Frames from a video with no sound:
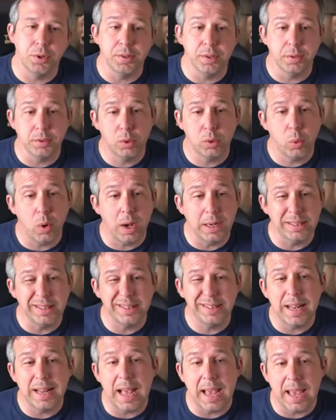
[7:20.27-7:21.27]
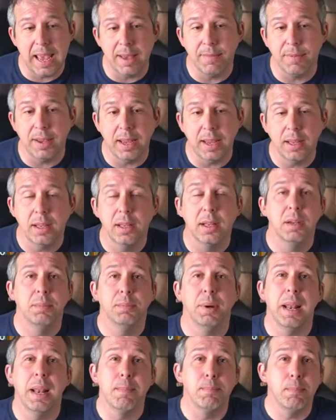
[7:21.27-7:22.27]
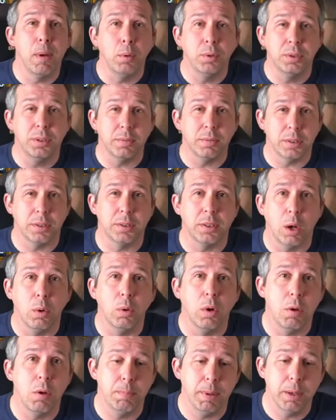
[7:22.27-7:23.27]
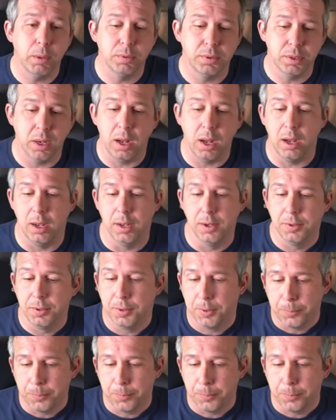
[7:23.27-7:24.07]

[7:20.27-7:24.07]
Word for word: So it's quite stat heavy, but then most of the solo builds are.